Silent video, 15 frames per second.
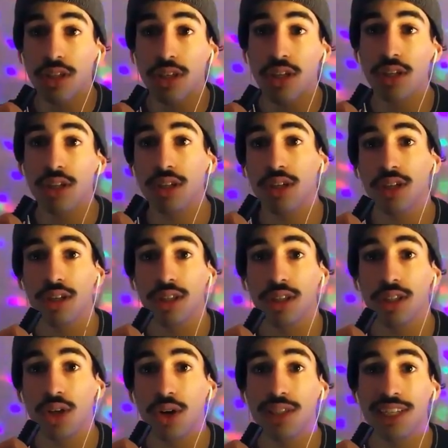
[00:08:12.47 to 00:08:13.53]
Mm. So
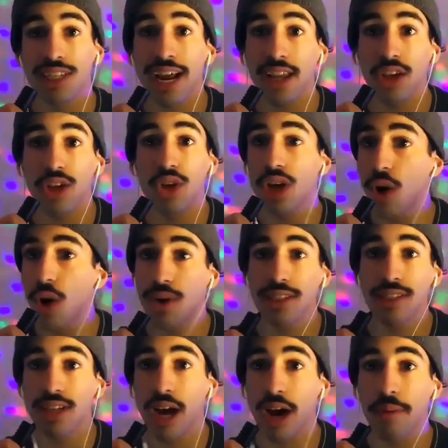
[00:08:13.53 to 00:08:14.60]
it's like, you know what's
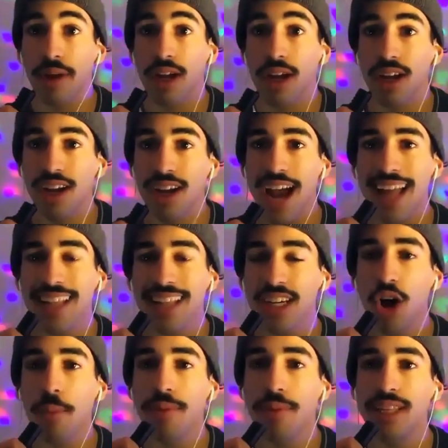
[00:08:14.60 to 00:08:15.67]
coming. And the
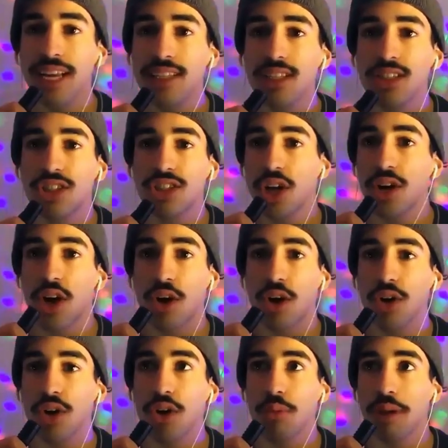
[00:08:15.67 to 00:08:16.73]
commentators, yeah. Joe Rogan,
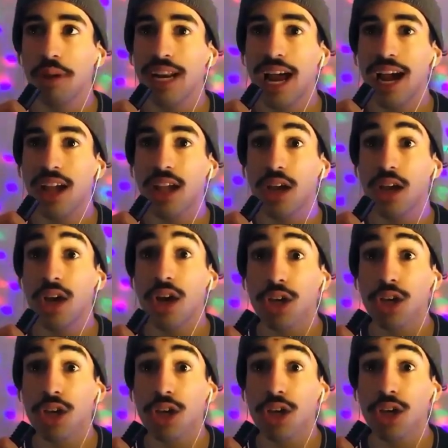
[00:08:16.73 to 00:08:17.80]
would be like,
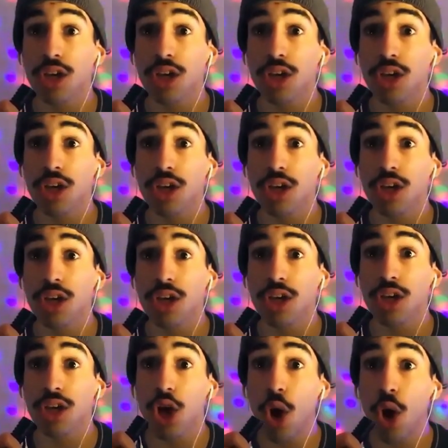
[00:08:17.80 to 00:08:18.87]
yo, he looks injured. Like
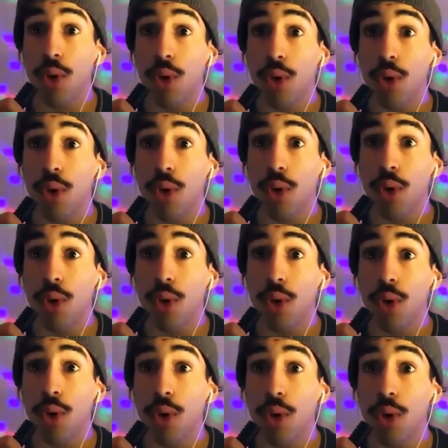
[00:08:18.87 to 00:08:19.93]
he's banging on
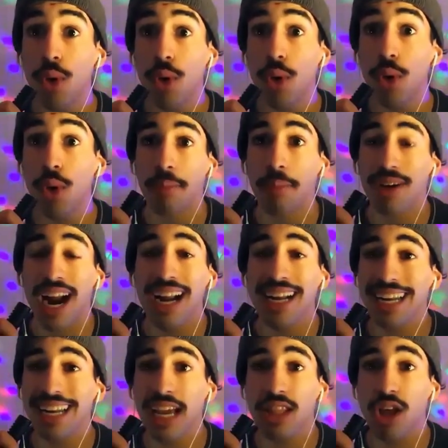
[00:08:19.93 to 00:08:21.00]
that um, right leg the
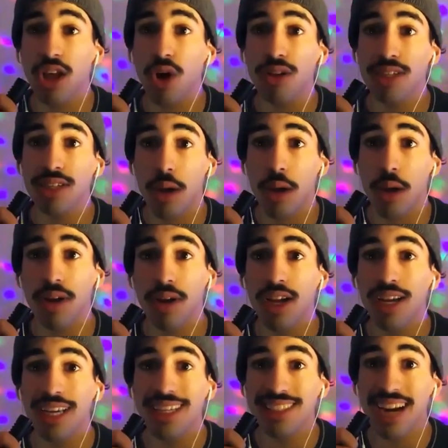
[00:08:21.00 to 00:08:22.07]
whole time. His
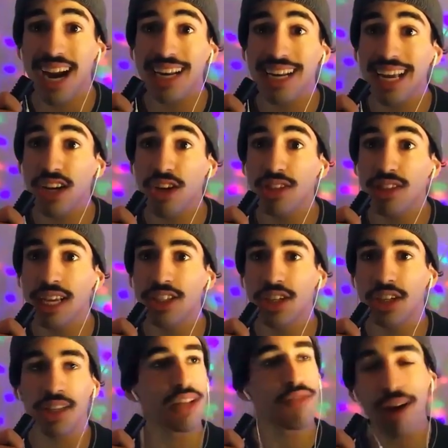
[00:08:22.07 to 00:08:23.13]
right leg looks injured. The
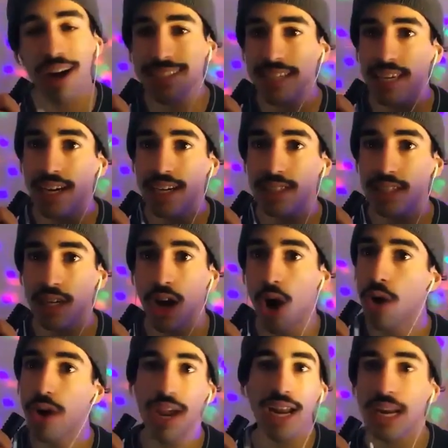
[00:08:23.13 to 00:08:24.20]
fighter hears that.
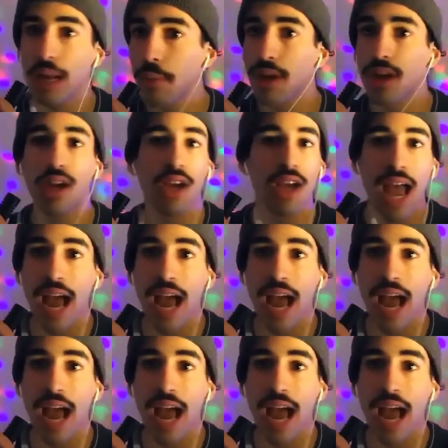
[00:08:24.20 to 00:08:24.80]
Okay, let me add